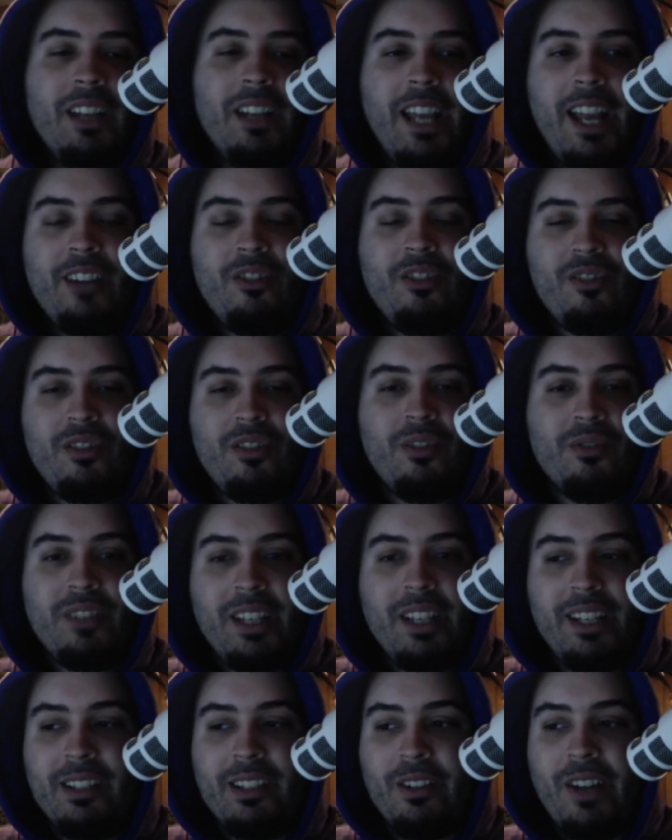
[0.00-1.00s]
And you just don't
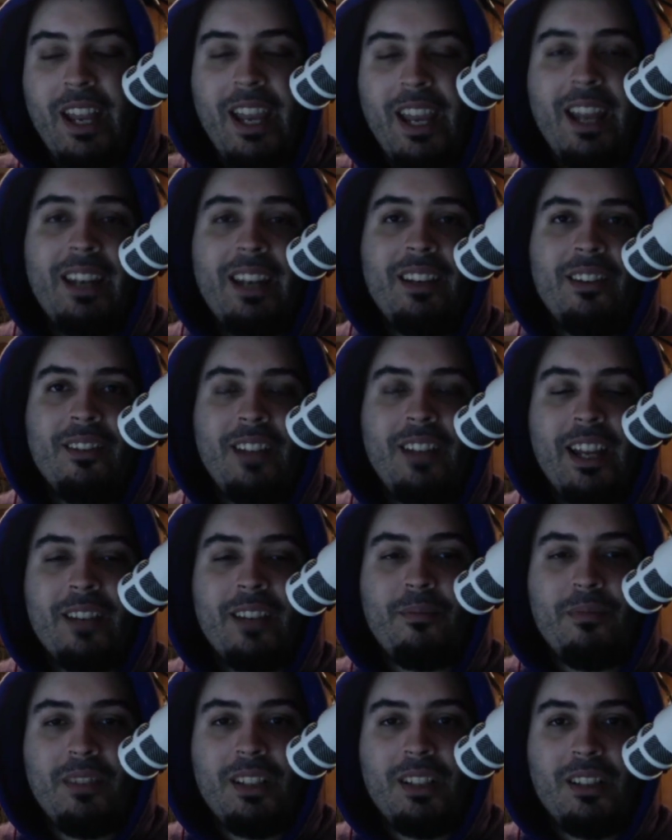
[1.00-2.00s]
see it in their hand, and you're like
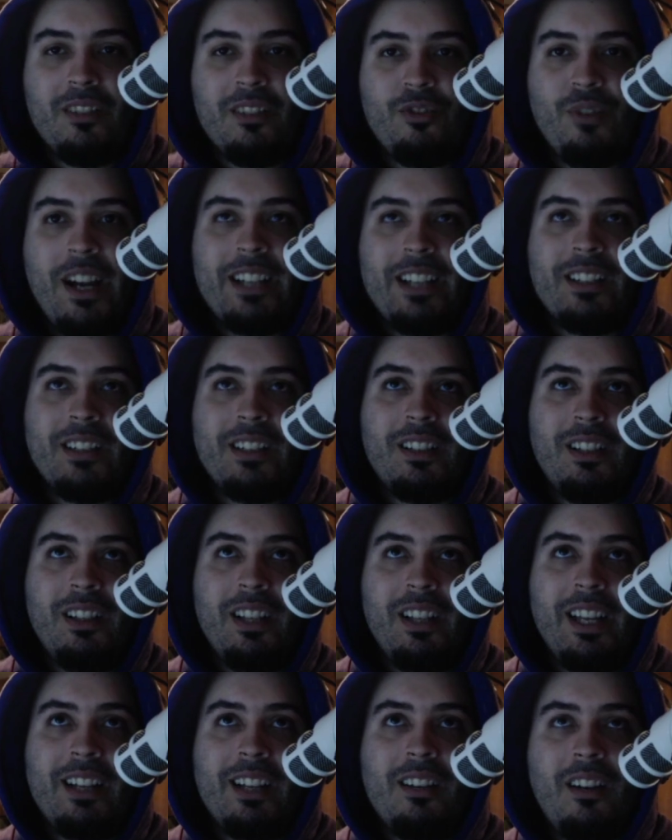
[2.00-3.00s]
trying to
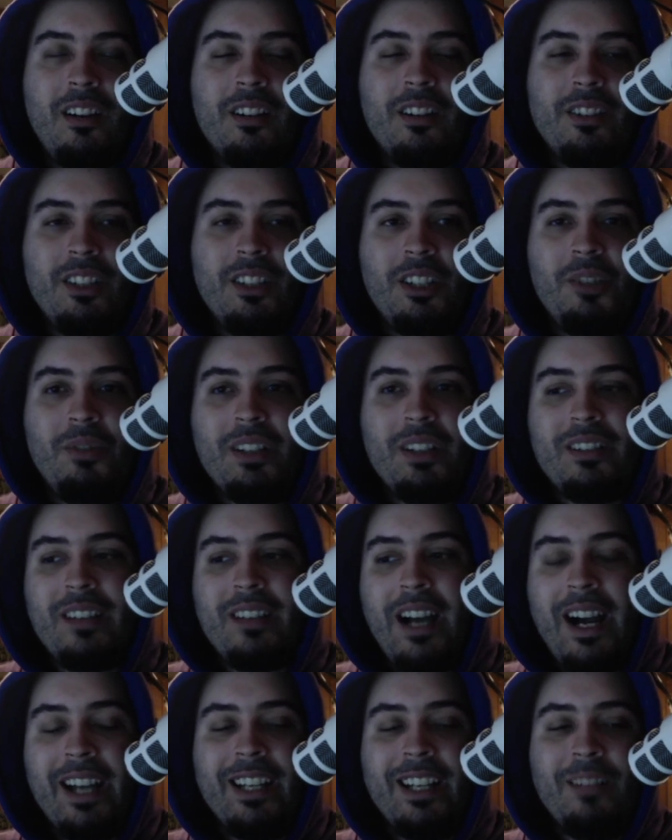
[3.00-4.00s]
click on the units
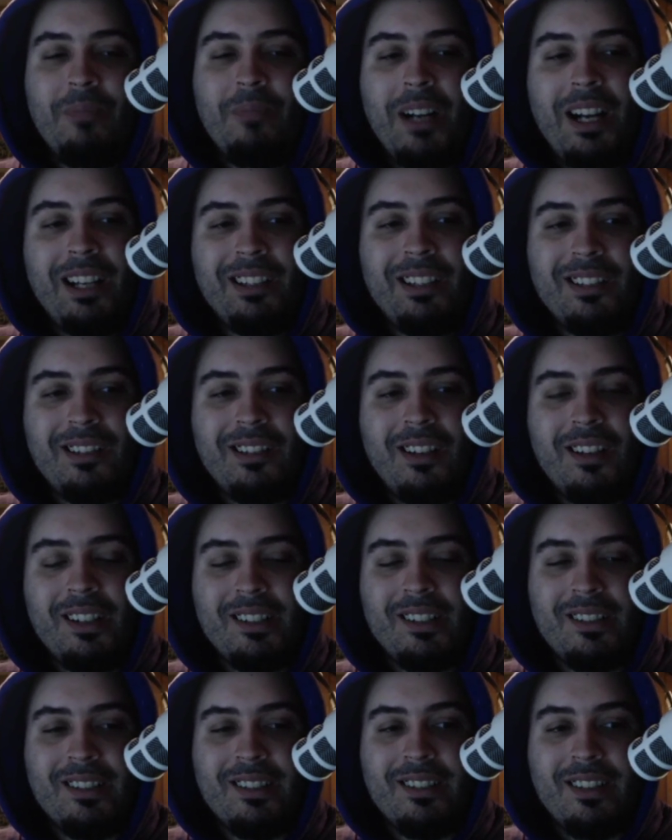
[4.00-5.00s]
hiding behind the card.
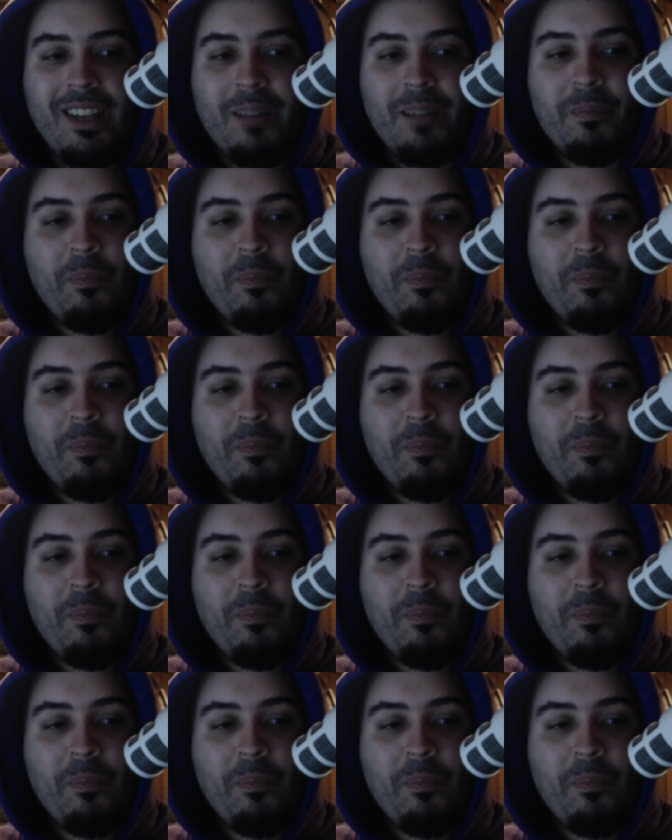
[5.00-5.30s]
It's insane.